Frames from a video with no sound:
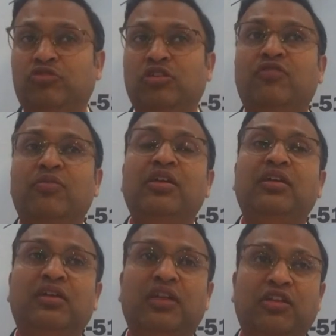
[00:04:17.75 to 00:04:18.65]
So it will
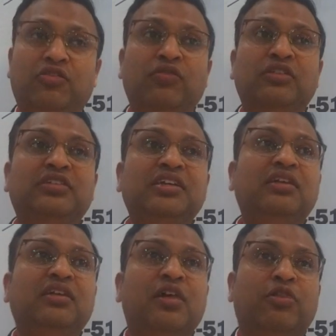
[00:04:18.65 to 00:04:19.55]
be, you will
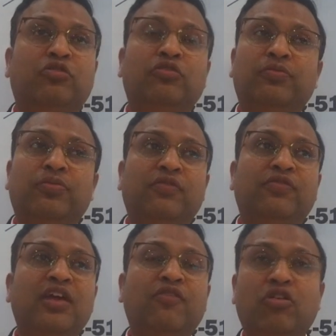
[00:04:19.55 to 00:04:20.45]
see. So
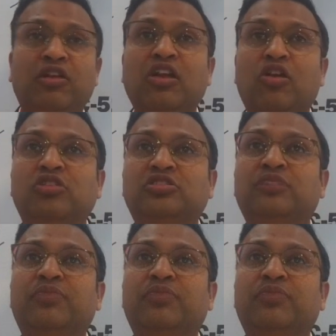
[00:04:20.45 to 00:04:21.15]
we have already launched it,